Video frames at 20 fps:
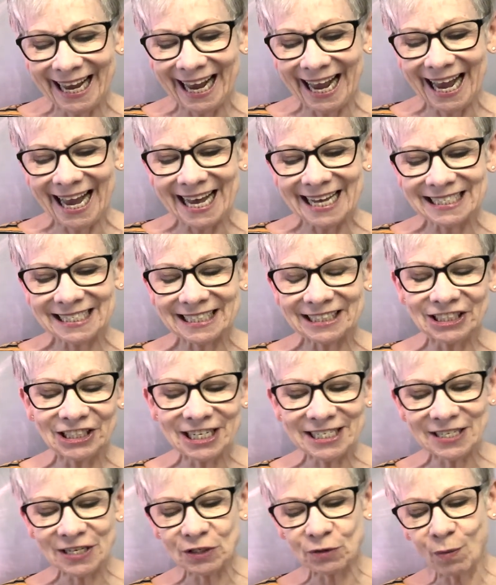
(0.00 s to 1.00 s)
As
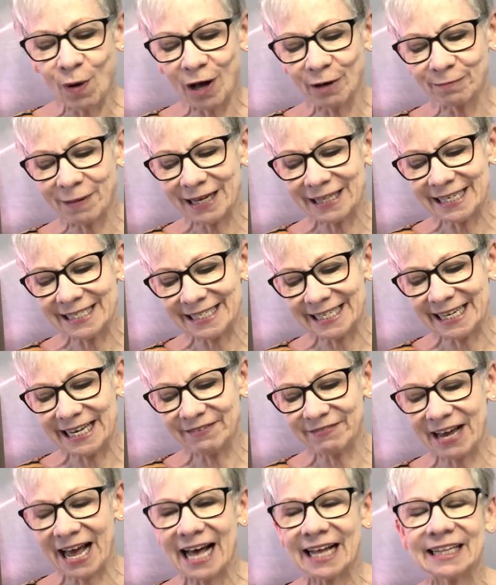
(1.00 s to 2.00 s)
Jesus walked by the Sea
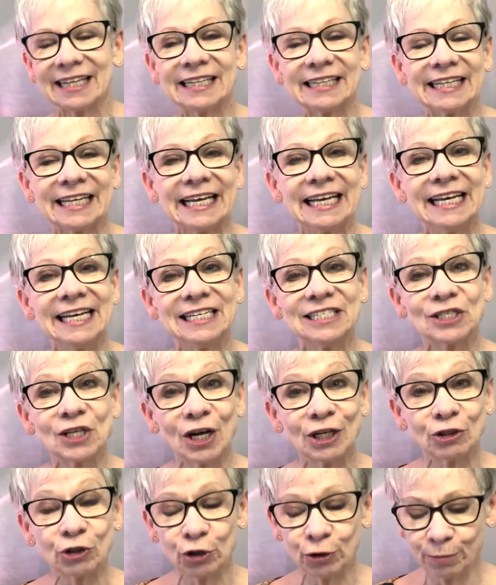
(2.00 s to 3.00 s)
of Galilee, he
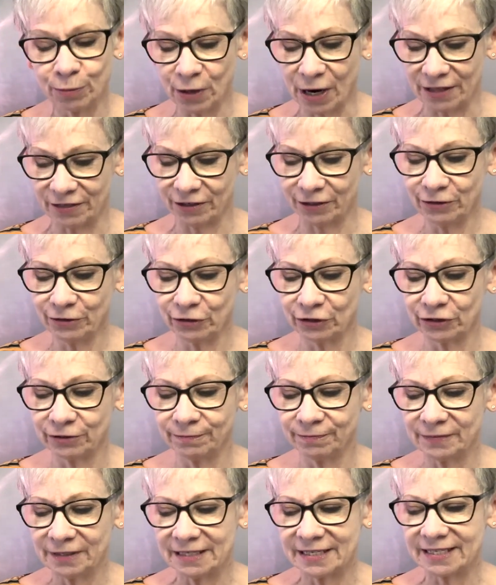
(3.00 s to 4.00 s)
saw two brothers,
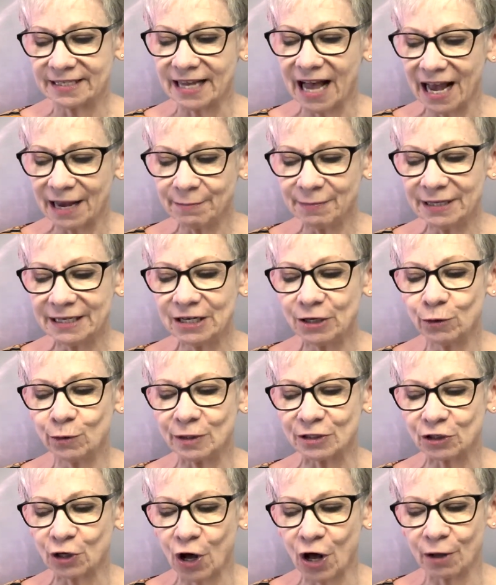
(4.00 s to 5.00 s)
Simon, who
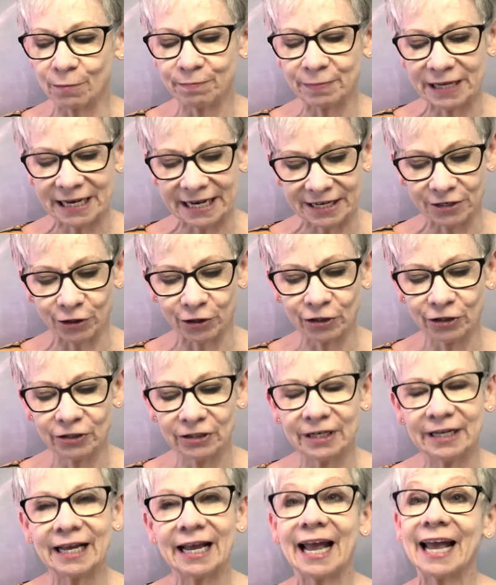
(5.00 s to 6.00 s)
is called Peter,
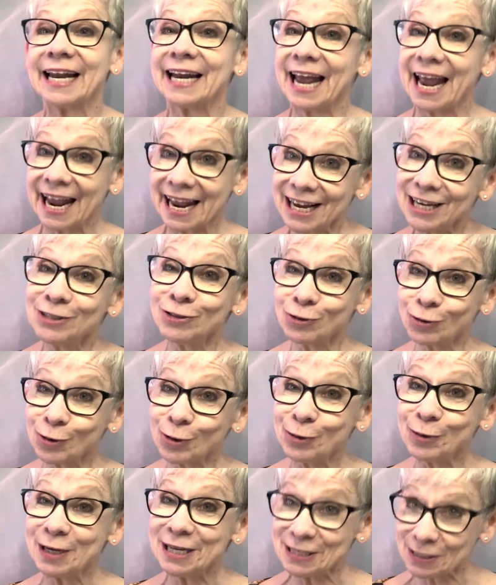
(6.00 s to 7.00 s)
and
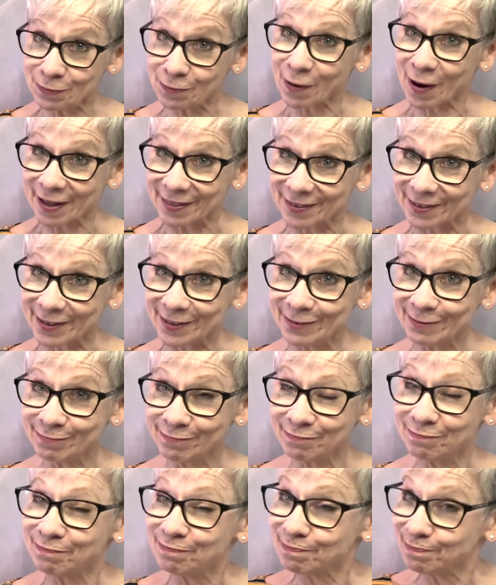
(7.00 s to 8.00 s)
Andrew, his brother,
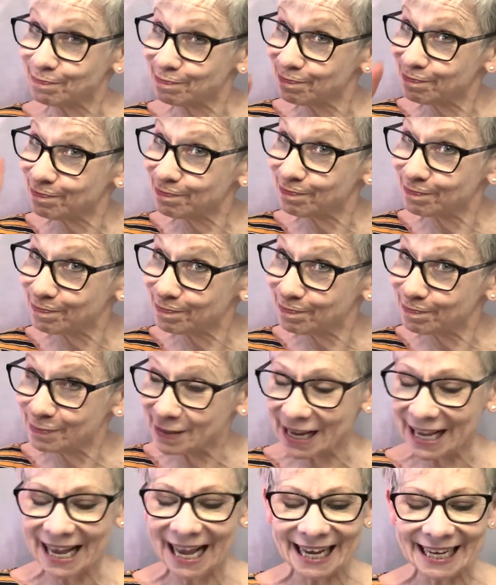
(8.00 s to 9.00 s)

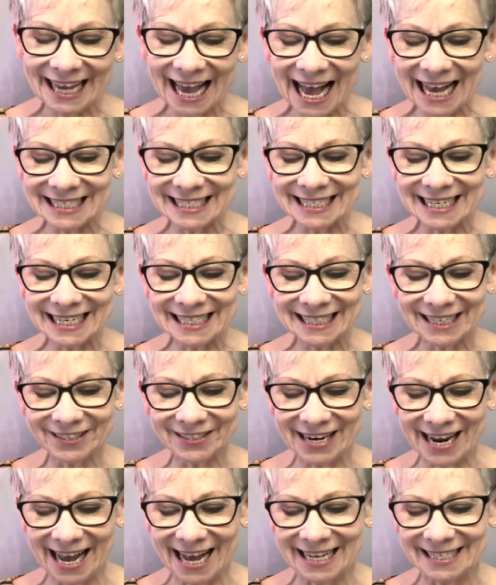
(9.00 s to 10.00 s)
casting their
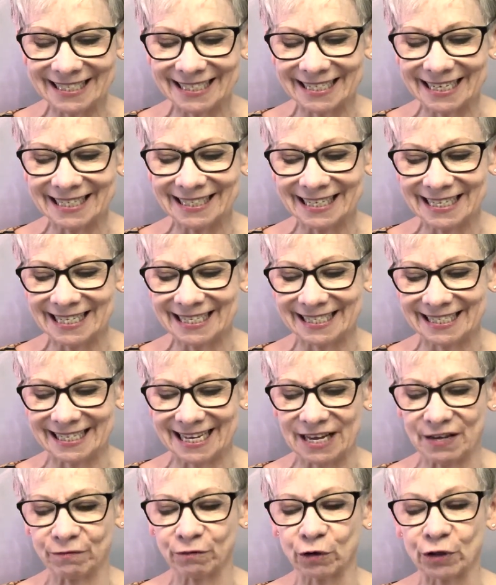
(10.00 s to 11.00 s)
nets into the
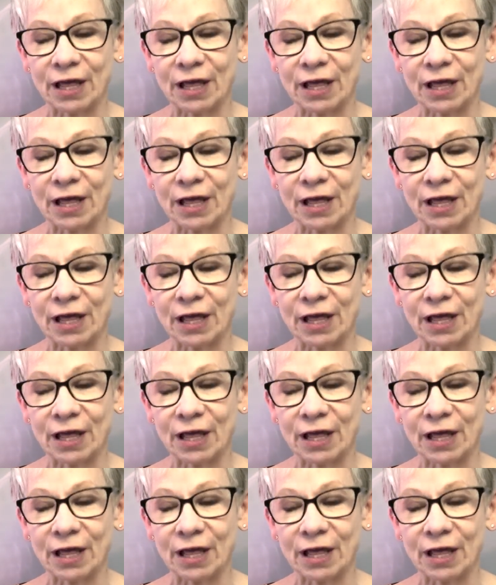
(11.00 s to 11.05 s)
sea, for